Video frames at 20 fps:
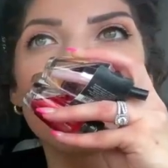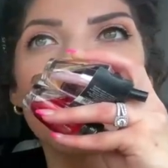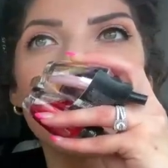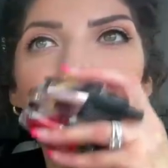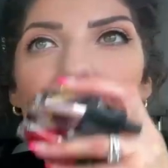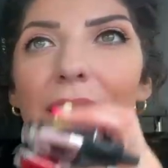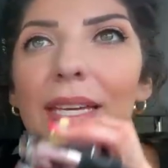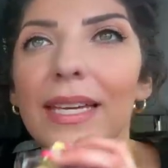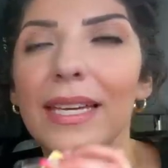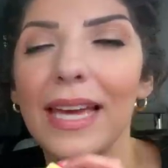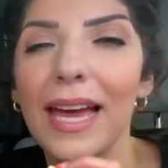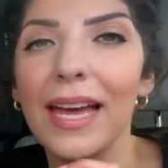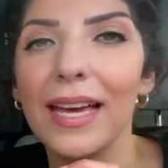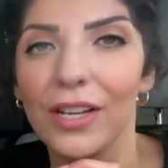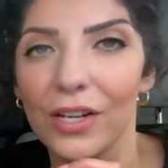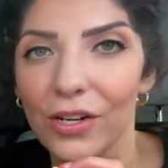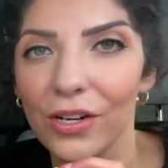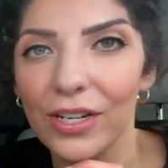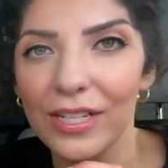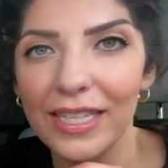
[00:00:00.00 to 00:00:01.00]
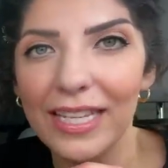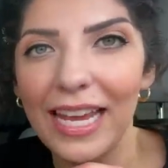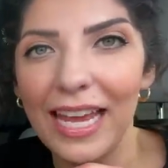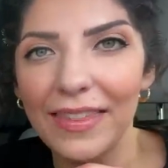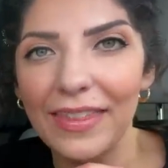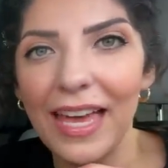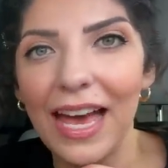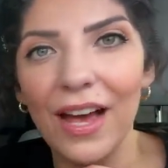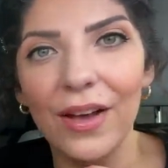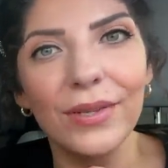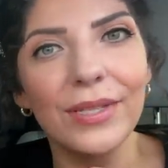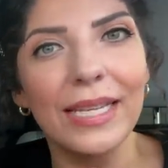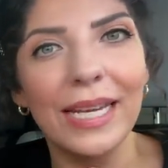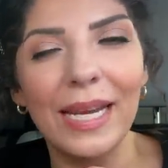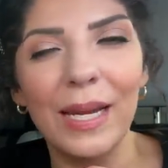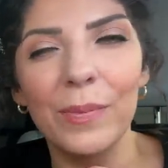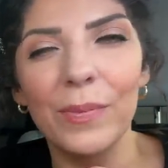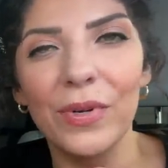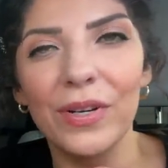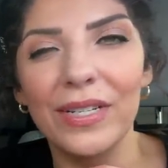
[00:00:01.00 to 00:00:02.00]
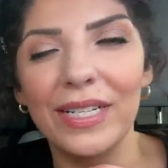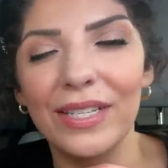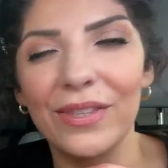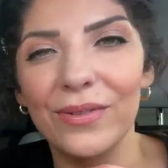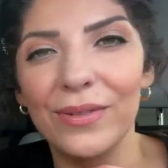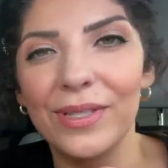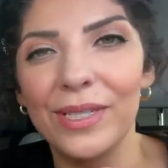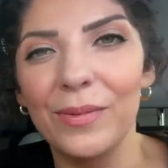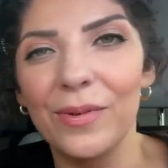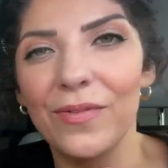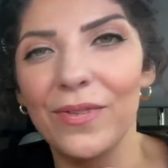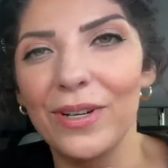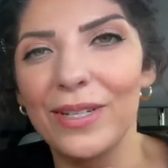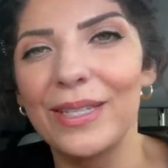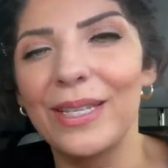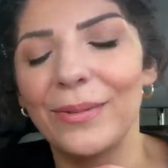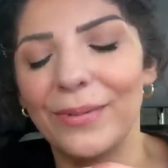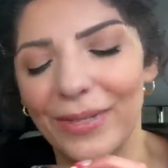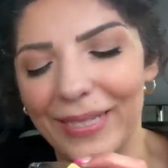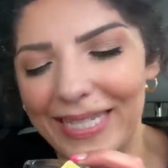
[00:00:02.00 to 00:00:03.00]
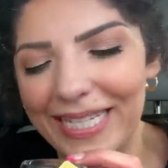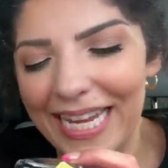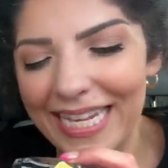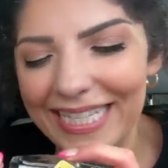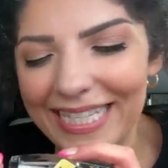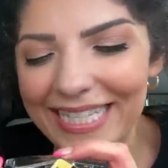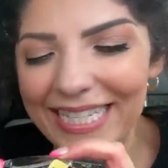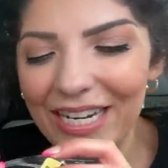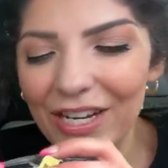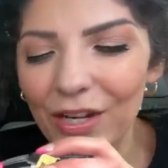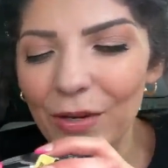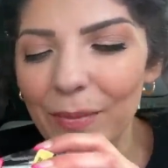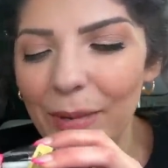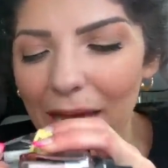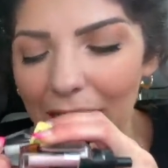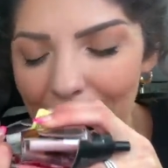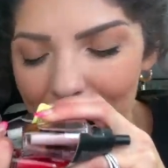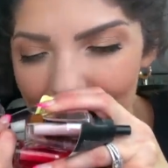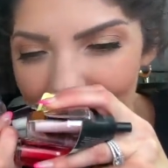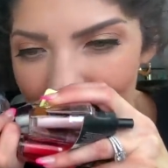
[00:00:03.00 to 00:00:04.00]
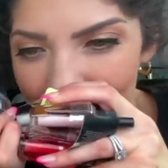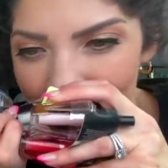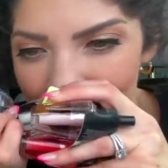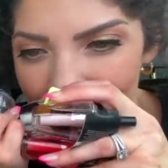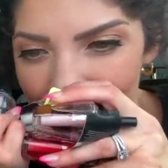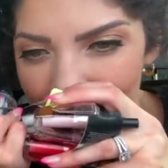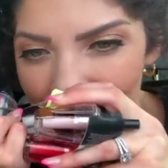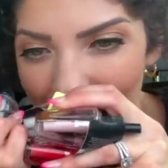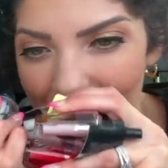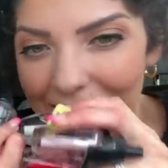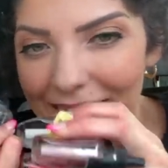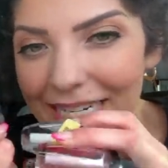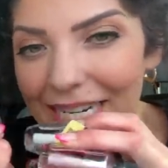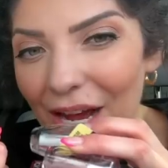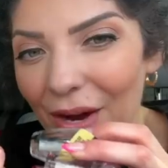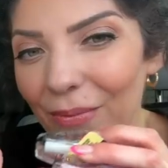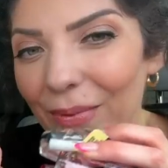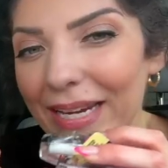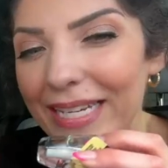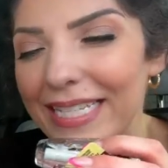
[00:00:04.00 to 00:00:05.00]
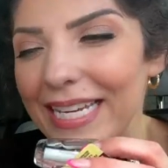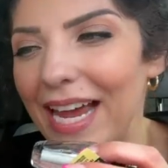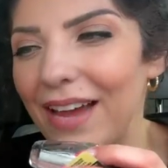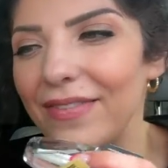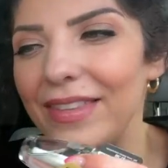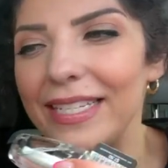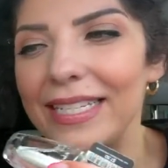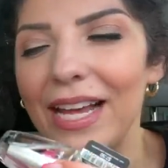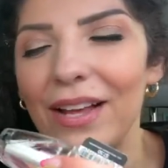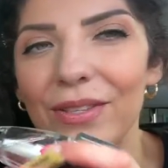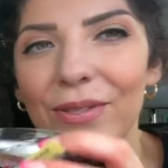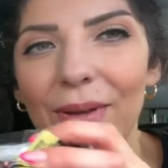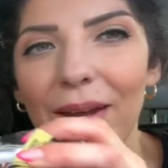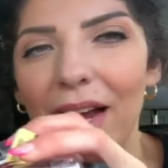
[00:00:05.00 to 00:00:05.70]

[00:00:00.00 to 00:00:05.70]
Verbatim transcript: But currently at the house, I am burning through some of our summer scents still, but I cannot wait to have these out.